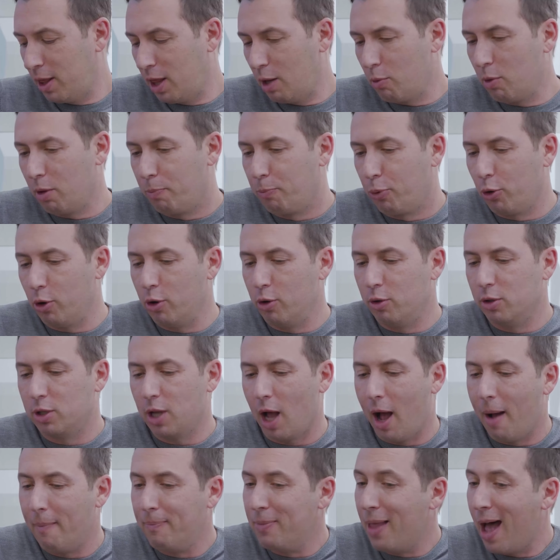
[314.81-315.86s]
my thing with
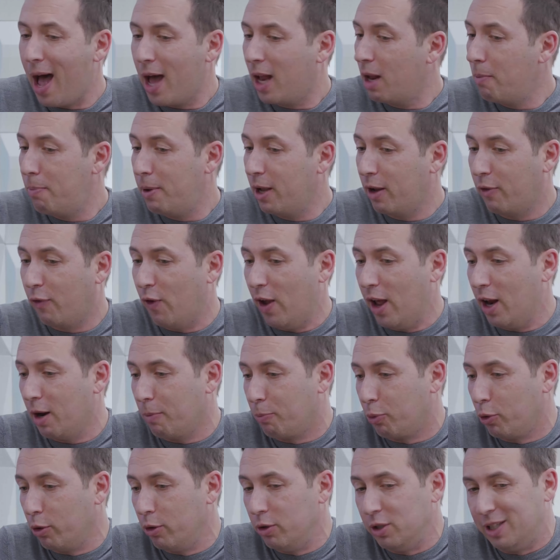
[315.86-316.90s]
prunes. I'm not a big fan
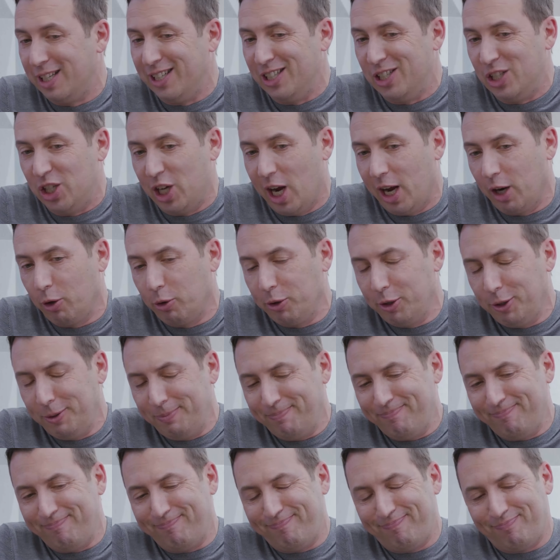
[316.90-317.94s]
of prunes in
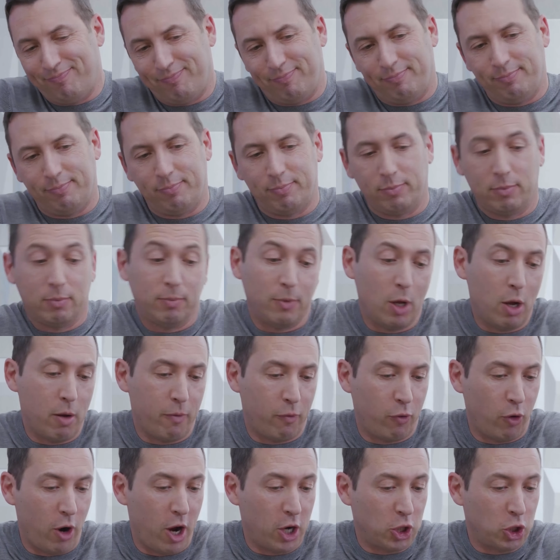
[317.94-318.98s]
general.
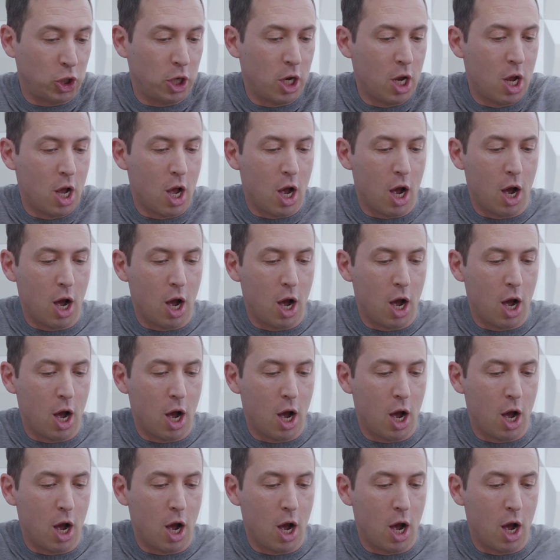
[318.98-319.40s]
Not fresh.